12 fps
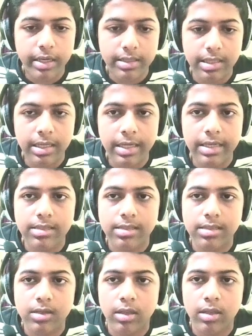So you can
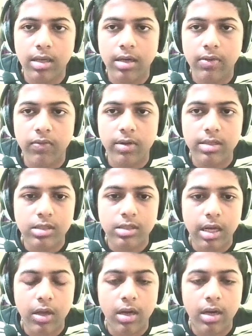see it's on the
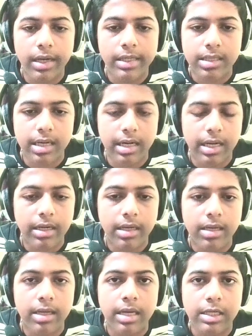first try only it's
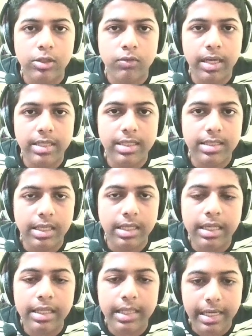correct. So we
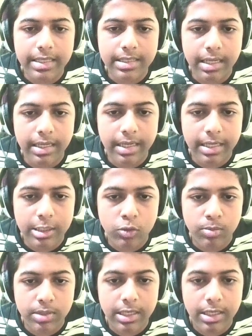are just taking the x
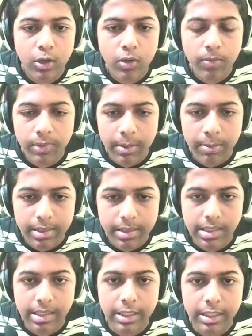index to be 0,
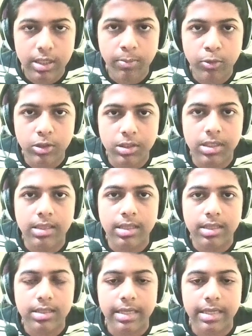means the initial
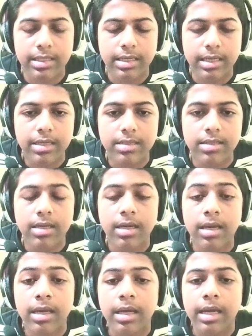position, this x
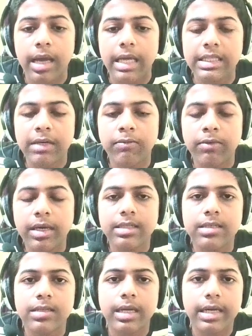index, and
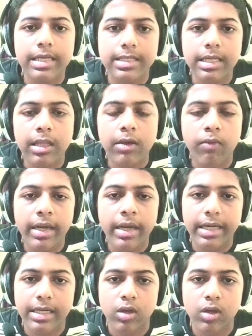then we are just
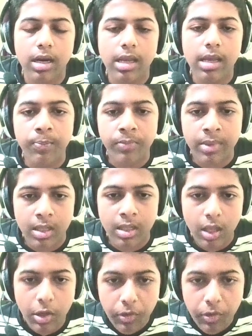decreasing the y index only.